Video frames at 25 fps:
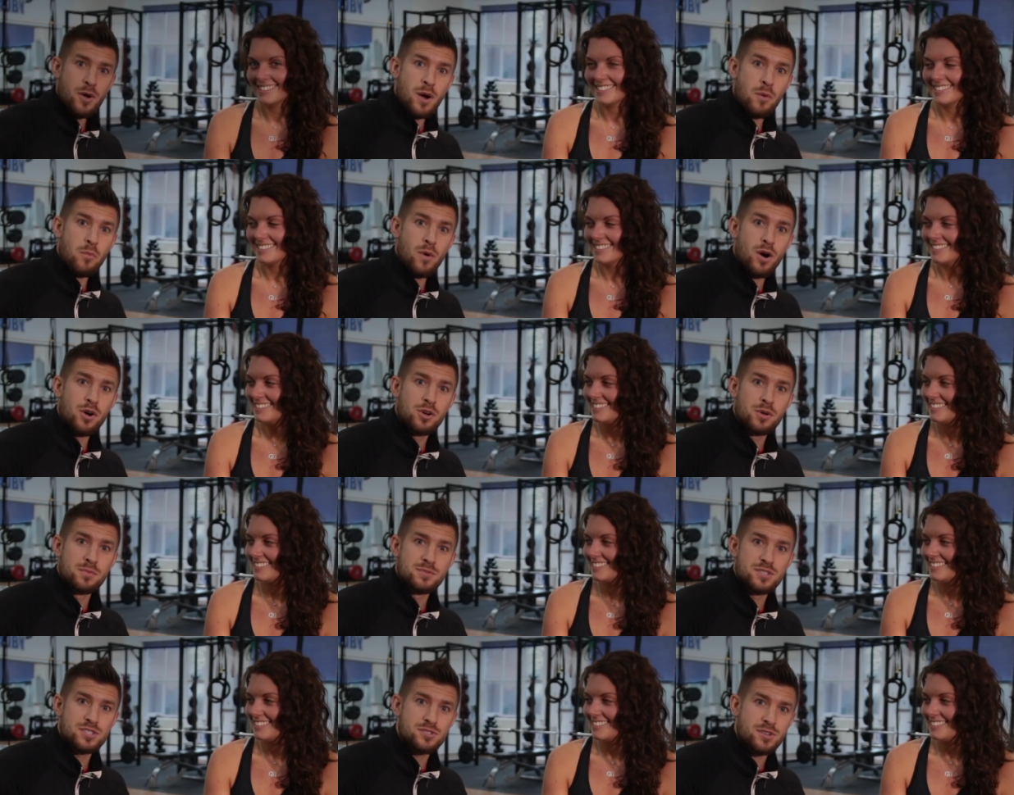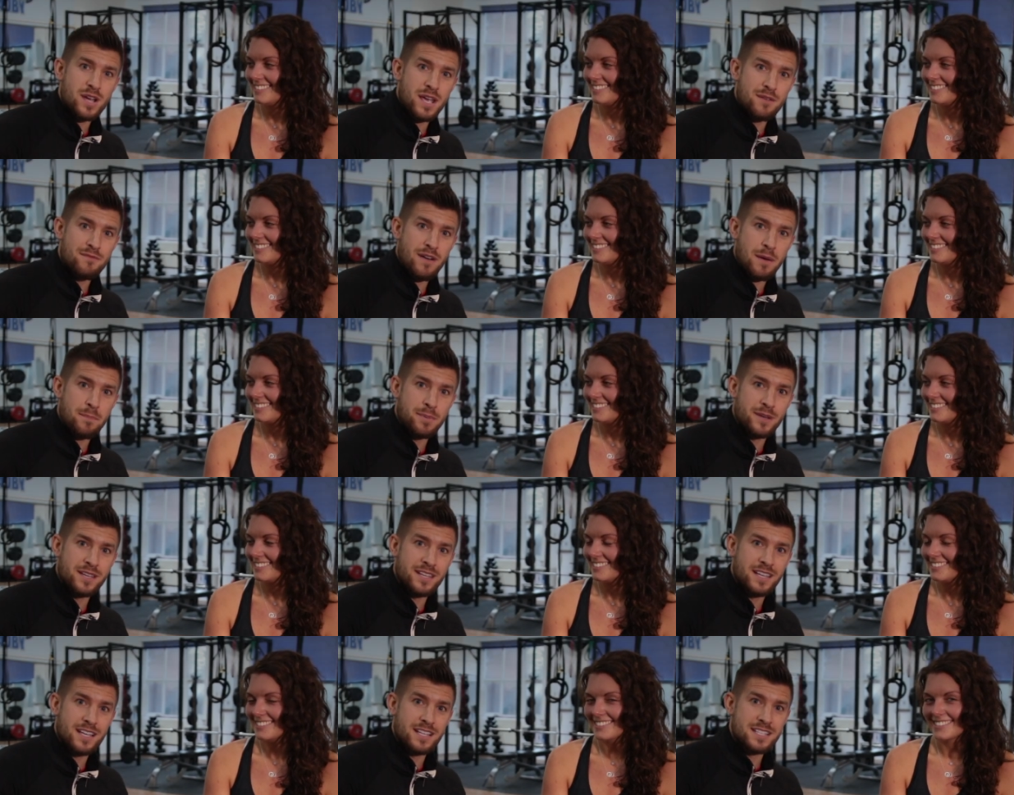Speaker 1: and welcome to Train
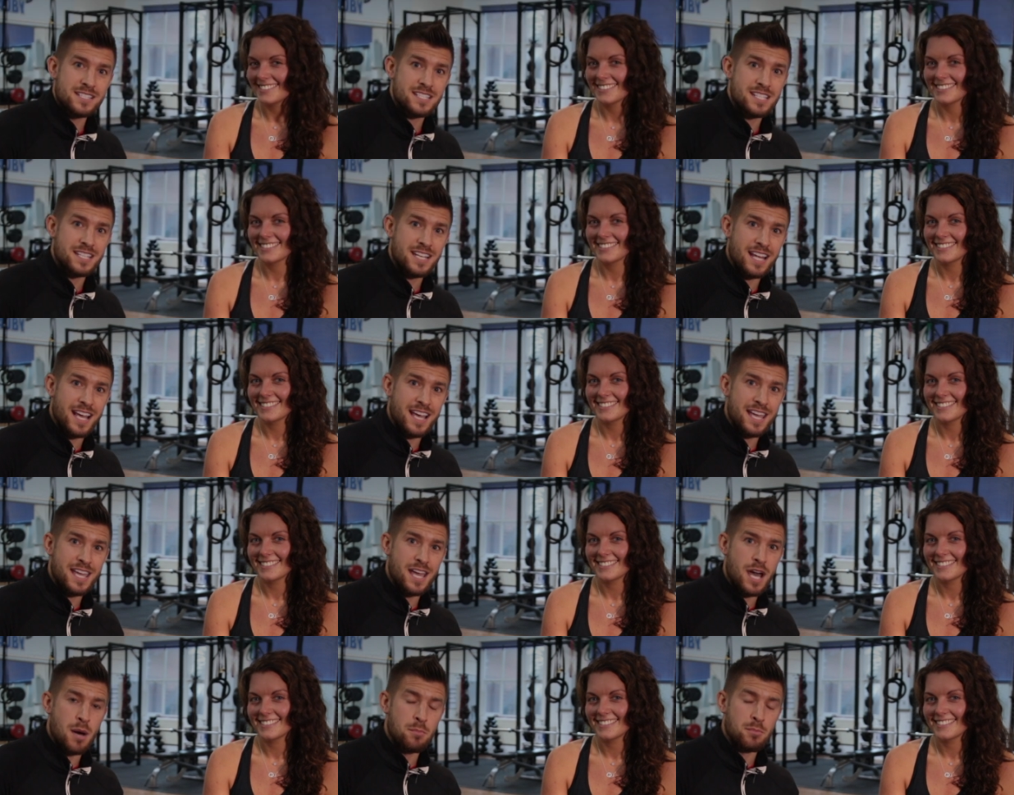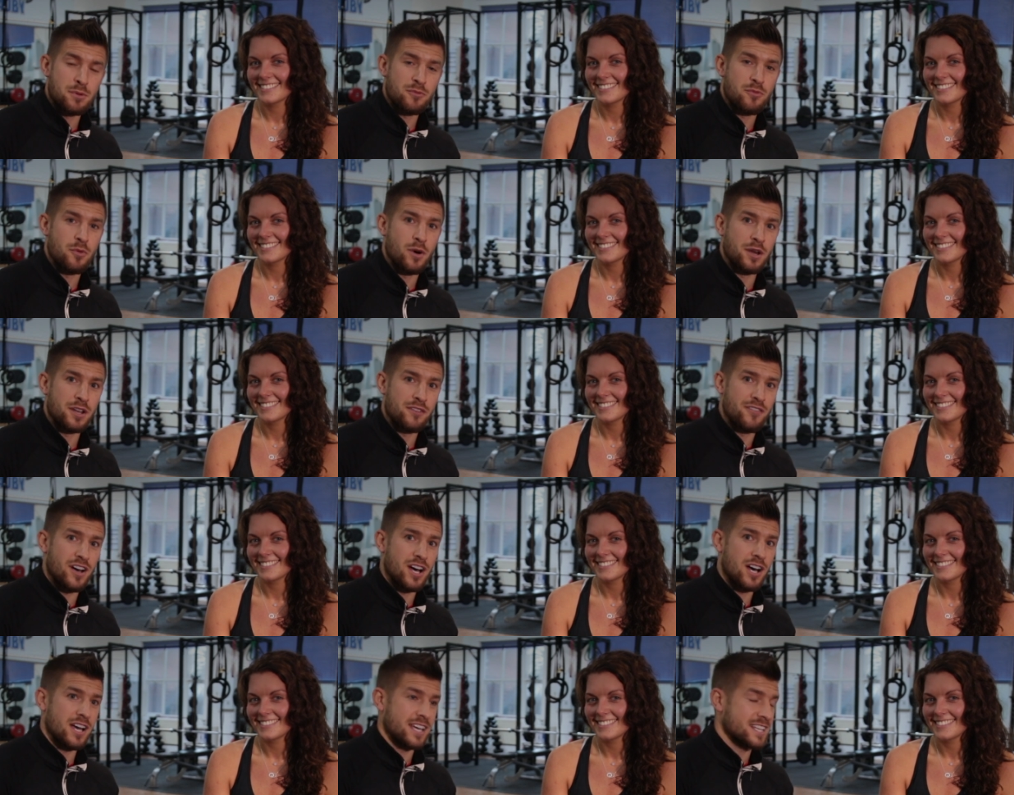With Adby. And today I'm with one of our